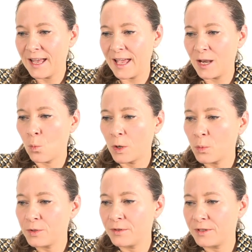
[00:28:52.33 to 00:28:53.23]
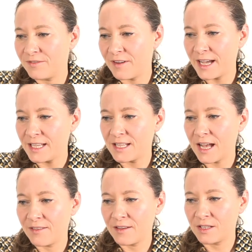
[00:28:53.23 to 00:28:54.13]
And what would you advise
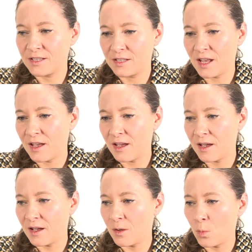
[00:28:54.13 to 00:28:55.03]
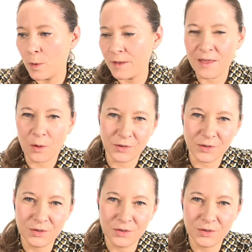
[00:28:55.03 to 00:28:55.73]
others when they want to